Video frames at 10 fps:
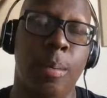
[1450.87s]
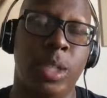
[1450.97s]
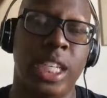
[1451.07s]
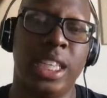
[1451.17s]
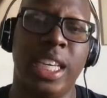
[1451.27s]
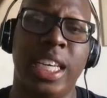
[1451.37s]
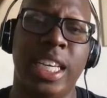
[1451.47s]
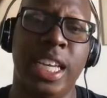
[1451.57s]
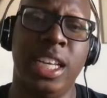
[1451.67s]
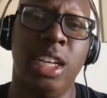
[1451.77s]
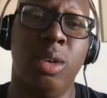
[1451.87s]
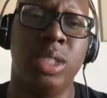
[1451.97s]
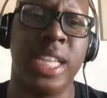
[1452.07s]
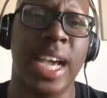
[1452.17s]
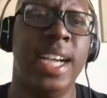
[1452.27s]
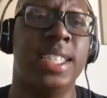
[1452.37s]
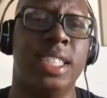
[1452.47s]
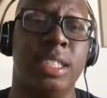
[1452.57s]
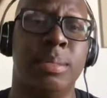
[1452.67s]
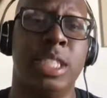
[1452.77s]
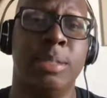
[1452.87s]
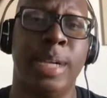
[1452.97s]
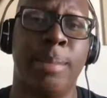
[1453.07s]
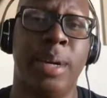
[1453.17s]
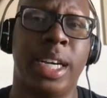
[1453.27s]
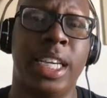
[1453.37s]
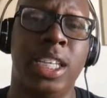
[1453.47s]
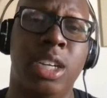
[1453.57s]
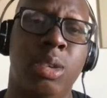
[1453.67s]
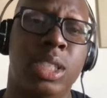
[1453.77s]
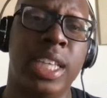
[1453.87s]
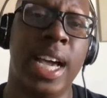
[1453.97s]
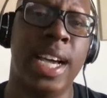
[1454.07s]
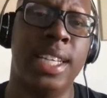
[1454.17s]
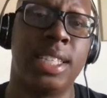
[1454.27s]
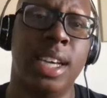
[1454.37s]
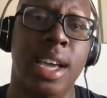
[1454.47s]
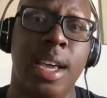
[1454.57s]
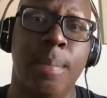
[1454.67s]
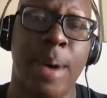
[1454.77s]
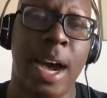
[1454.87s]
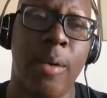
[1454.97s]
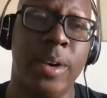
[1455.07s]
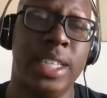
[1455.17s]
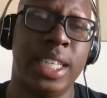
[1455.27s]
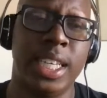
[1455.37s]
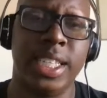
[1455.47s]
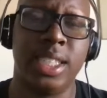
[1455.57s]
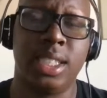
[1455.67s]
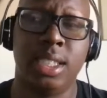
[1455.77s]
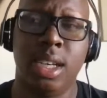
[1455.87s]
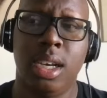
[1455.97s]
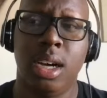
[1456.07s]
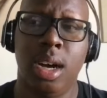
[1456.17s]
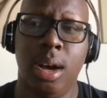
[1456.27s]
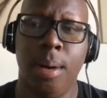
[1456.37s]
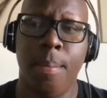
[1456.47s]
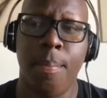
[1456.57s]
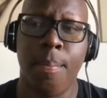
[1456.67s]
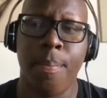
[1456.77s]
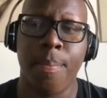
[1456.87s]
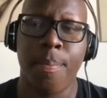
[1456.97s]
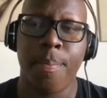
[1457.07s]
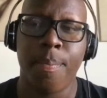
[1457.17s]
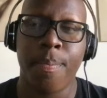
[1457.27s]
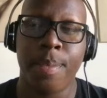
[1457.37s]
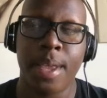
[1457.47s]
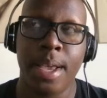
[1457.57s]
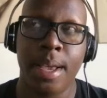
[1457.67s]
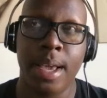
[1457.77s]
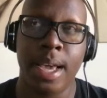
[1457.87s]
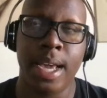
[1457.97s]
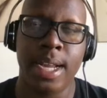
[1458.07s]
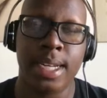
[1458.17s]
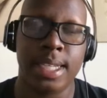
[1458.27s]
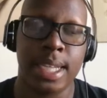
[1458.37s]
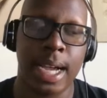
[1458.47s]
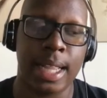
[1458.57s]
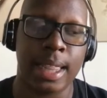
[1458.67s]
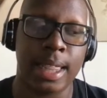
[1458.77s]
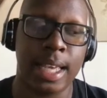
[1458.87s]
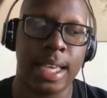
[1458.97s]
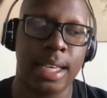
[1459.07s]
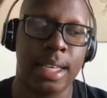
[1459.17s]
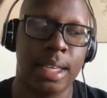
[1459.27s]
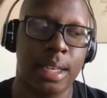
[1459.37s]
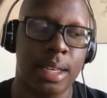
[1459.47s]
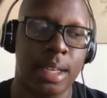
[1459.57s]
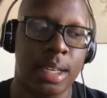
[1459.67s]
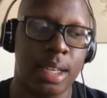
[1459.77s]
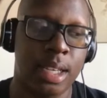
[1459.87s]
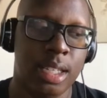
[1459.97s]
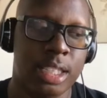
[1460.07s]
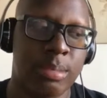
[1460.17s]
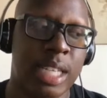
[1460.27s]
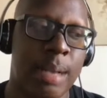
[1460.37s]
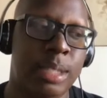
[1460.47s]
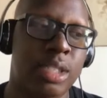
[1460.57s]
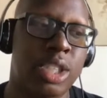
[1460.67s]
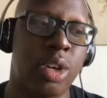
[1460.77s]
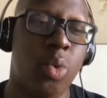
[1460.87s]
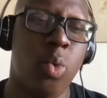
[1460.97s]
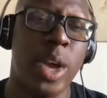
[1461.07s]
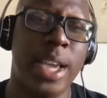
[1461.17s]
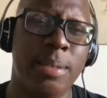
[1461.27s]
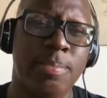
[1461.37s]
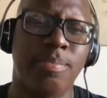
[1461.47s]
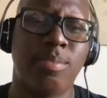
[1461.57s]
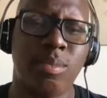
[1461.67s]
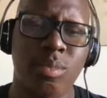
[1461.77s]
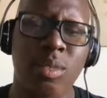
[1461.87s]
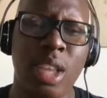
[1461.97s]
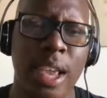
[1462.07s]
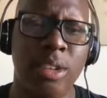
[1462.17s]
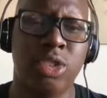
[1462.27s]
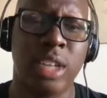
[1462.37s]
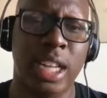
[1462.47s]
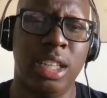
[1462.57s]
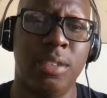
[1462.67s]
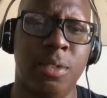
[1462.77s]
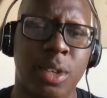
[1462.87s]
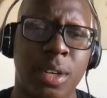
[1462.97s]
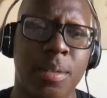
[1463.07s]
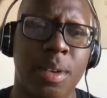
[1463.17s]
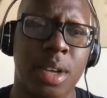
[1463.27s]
which I think he knows he has in his back pocket. He knows he has power in his hands, um, and I think sometimes he'll wait. He'll try to look for it.